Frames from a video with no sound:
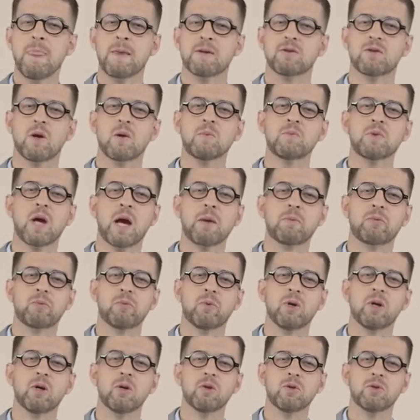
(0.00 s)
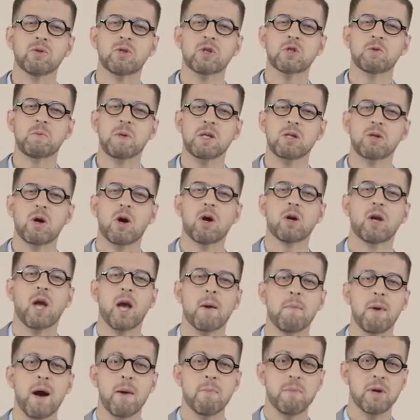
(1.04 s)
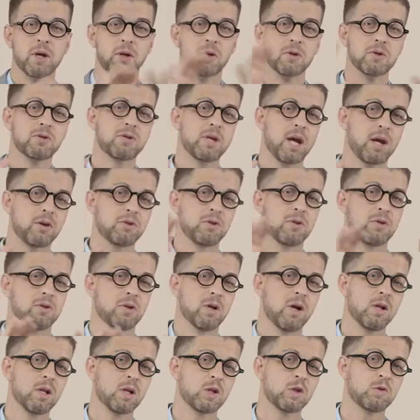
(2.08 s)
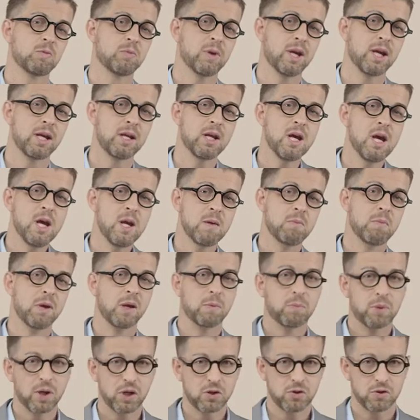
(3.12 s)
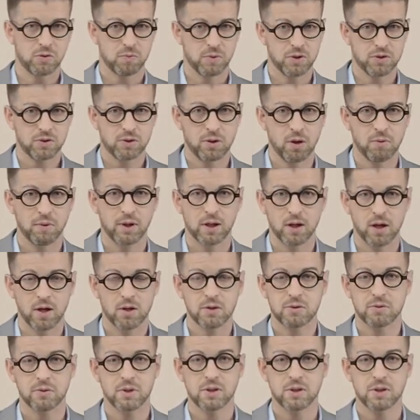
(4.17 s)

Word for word: Sometimes we'll just be talking about bigger sections and I'll explain big picture what's going on,